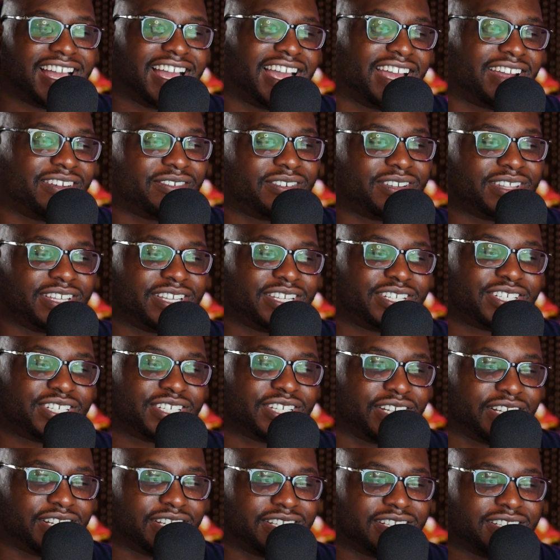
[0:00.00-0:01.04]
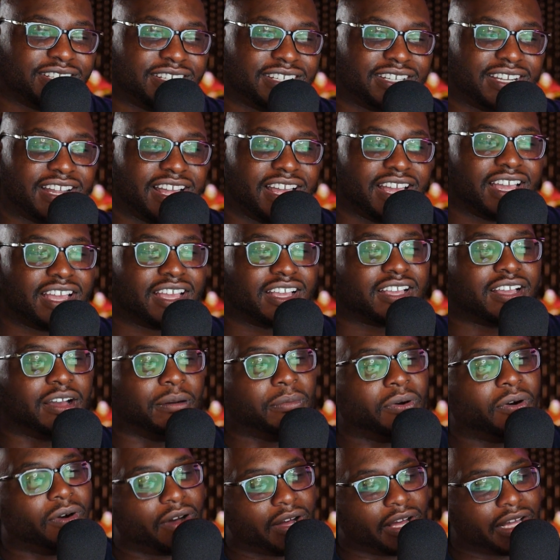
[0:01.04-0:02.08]
I really shouldn't. Come
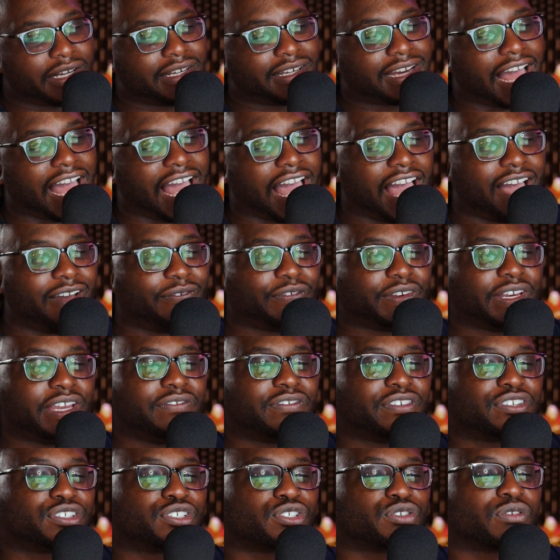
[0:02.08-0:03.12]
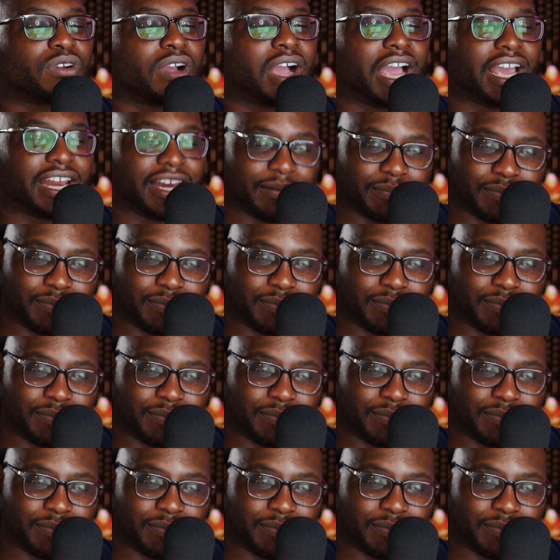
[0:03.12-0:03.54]
on, I haven't even tried it